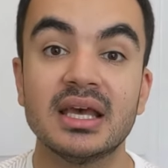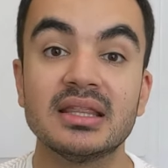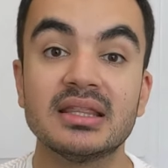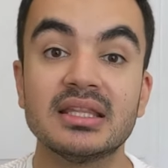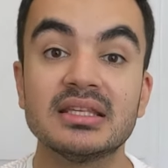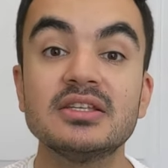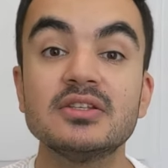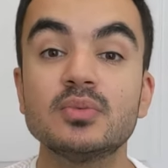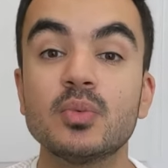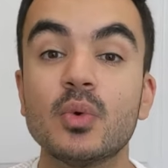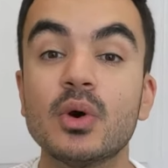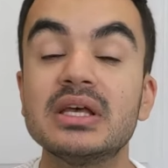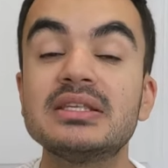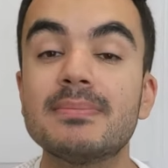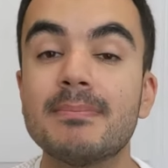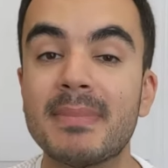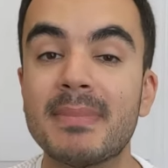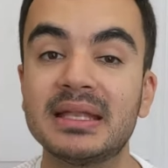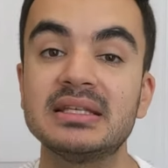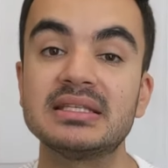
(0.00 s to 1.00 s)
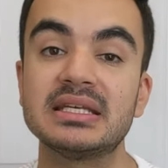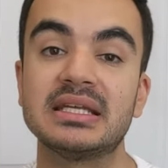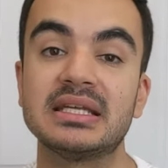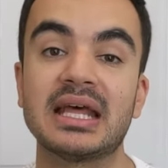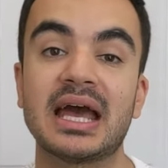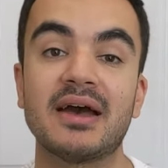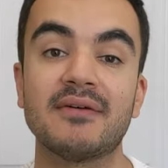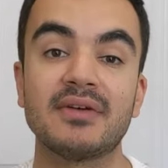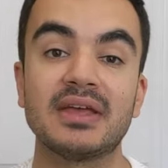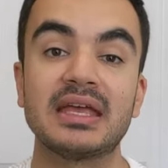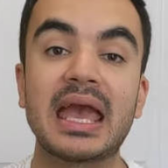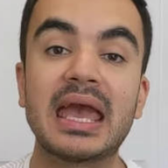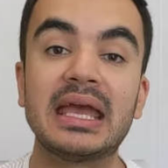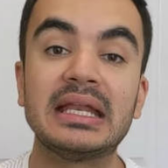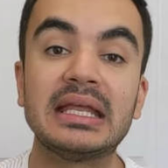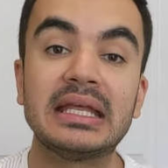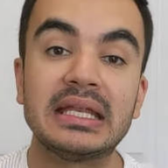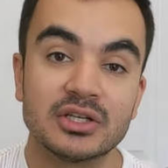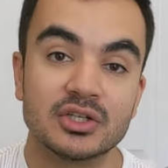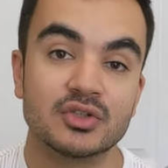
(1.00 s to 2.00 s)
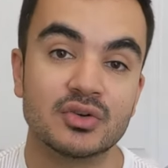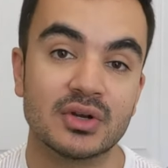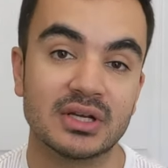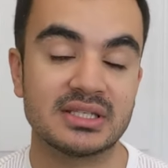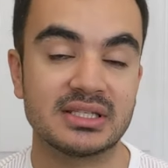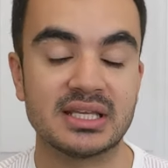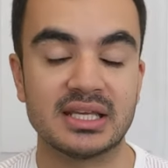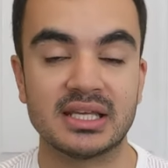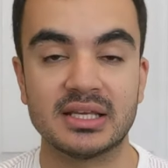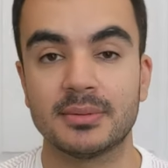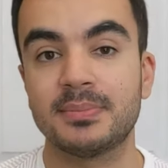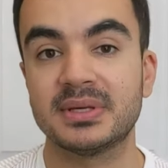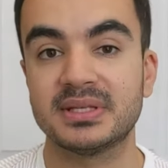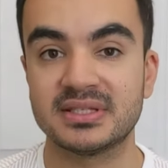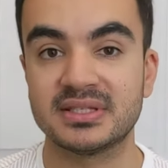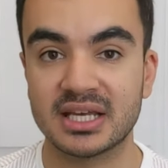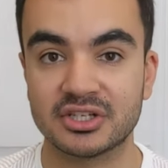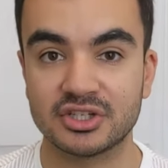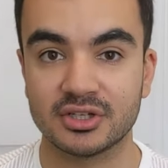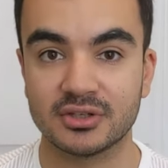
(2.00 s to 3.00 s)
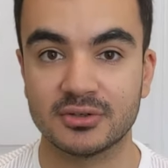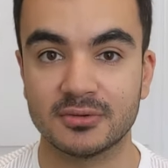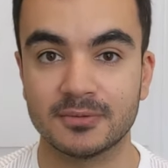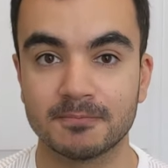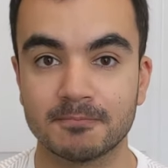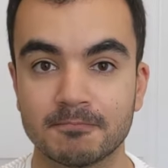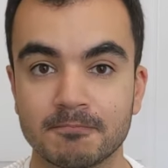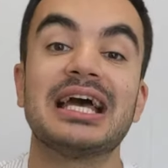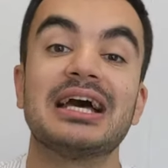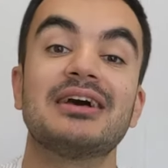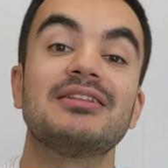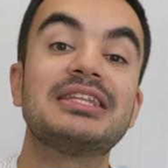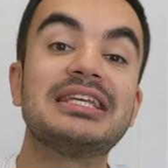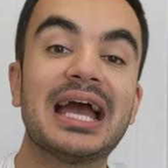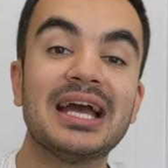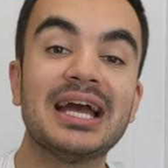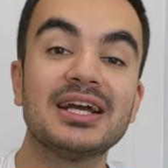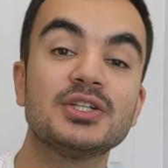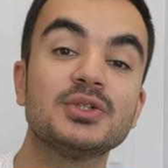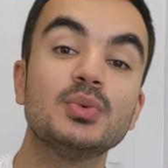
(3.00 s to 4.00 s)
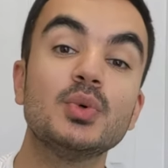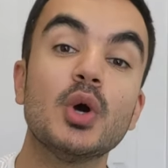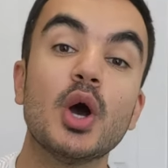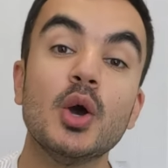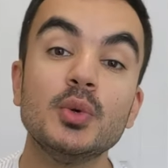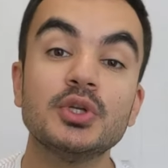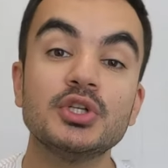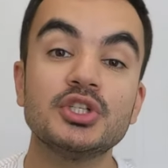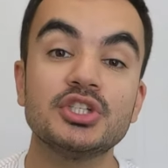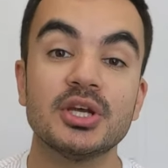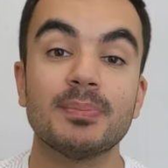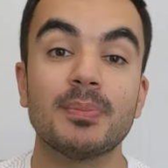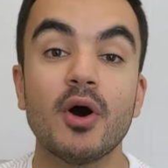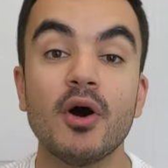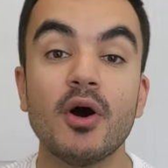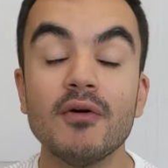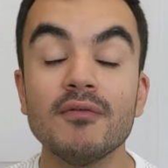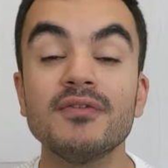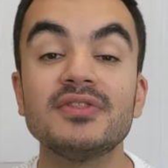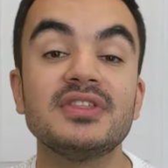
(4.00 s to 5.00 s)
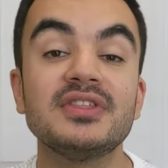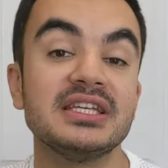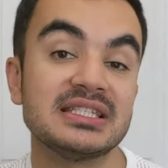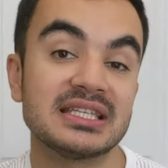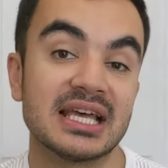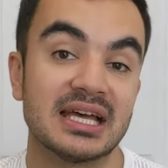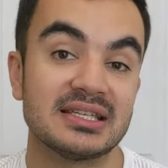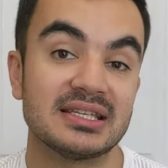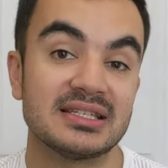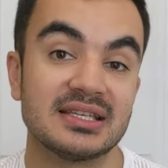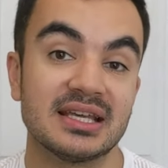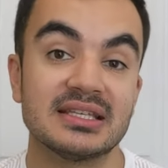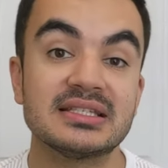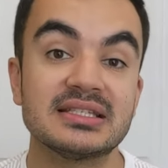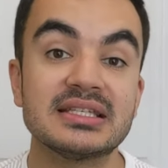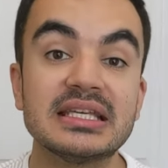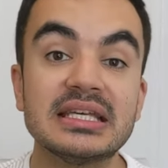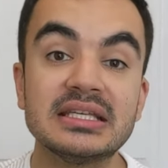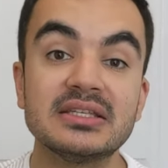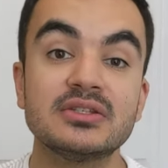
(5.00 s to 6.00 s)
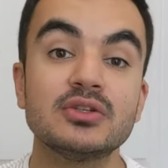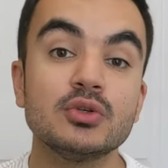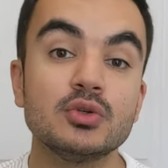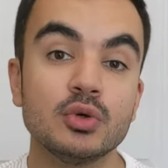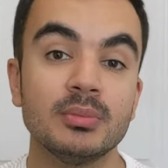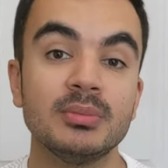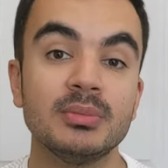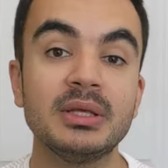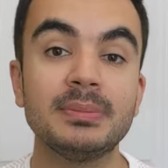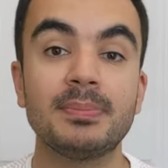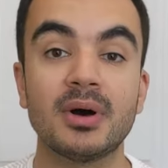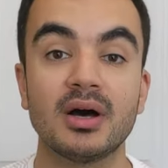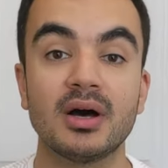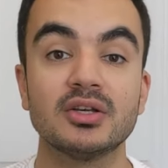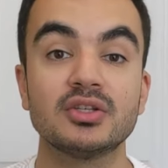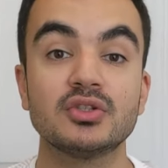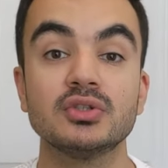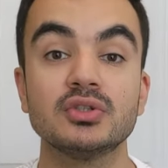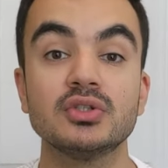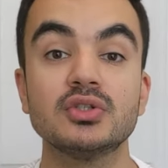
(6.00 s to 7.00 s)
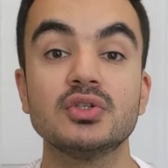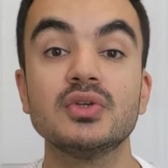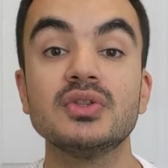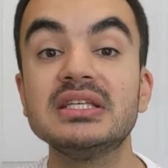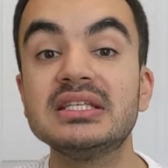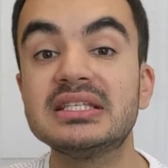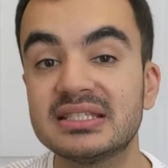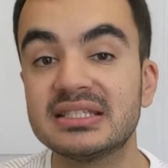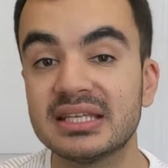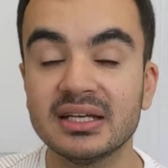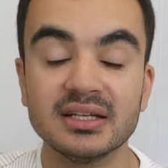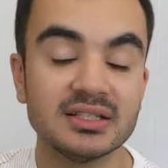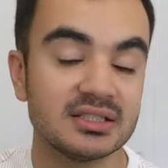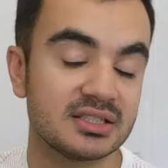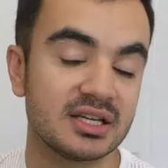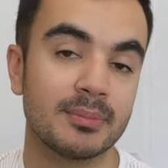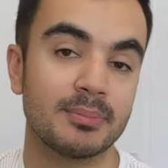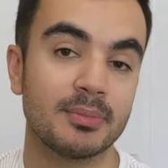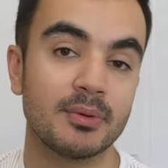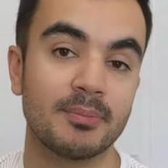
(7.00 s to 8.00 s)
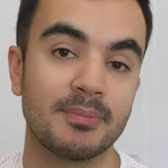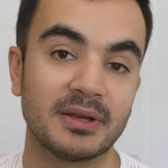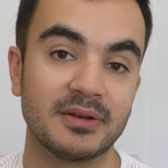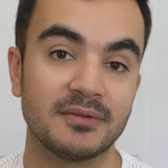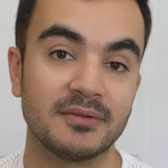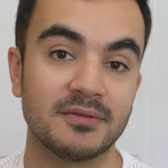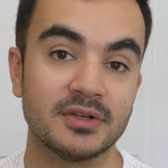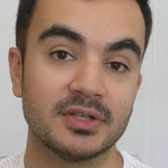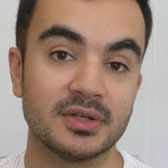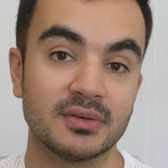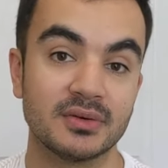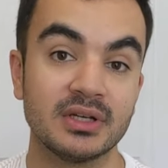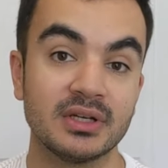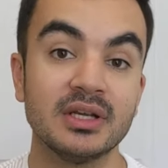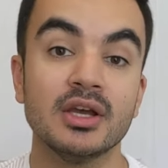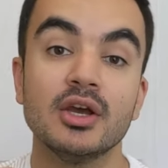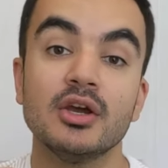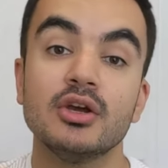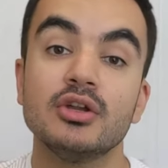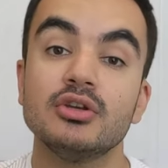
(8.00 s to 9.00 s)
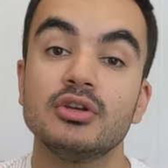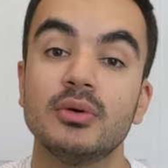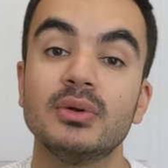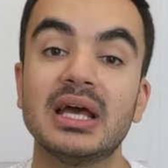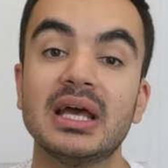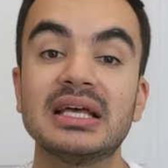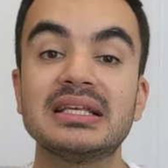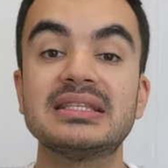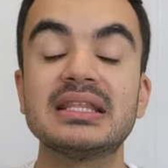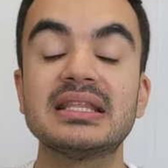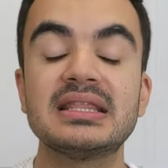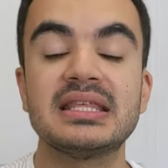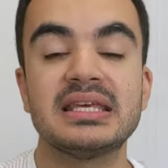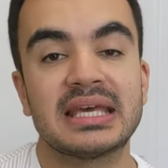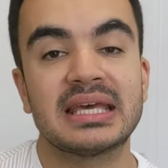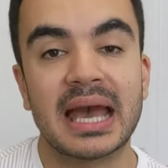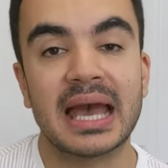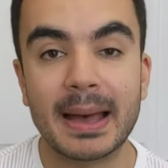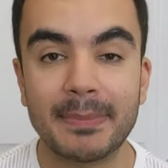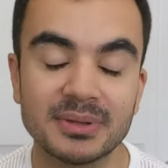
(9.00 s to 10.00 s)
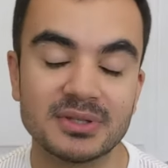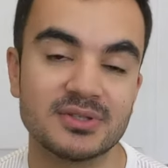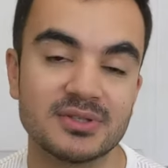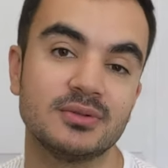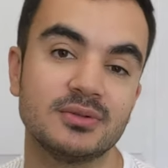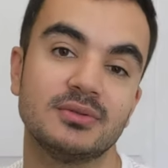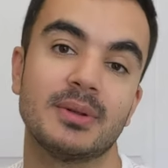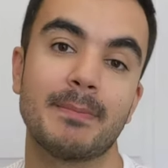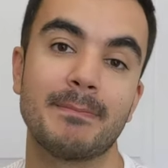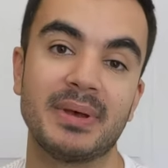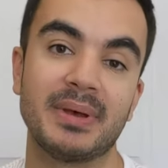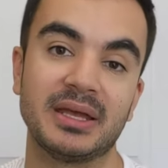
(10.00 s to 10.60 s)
This is what is meant in having an interest in possession. Now, the actual ownership of these assets is normally passed on to the second type of beneficiary, known as the capital